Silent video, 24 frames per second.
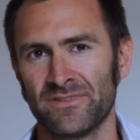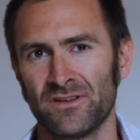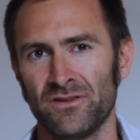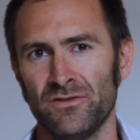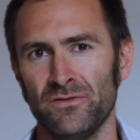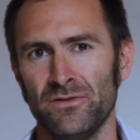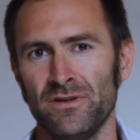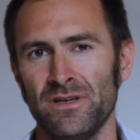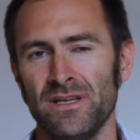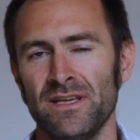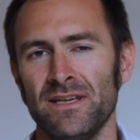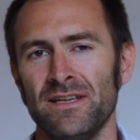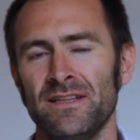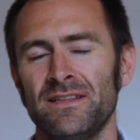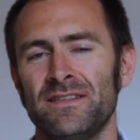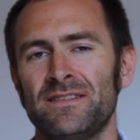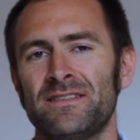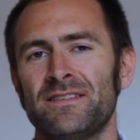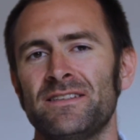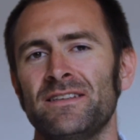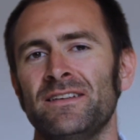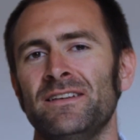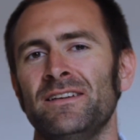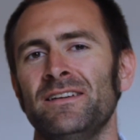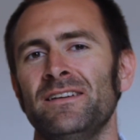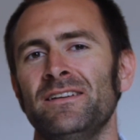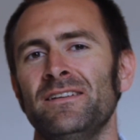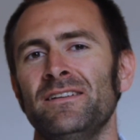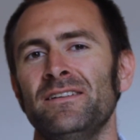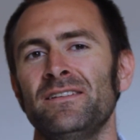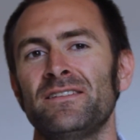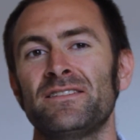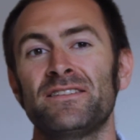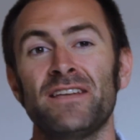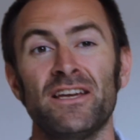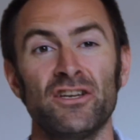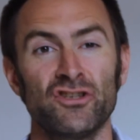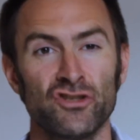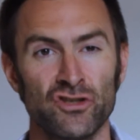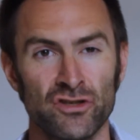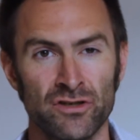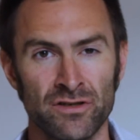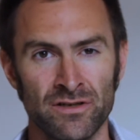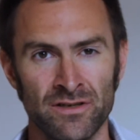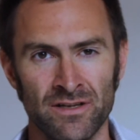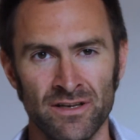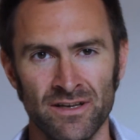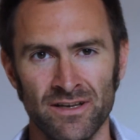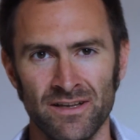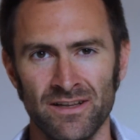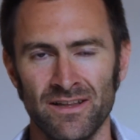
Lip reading: who needs a session,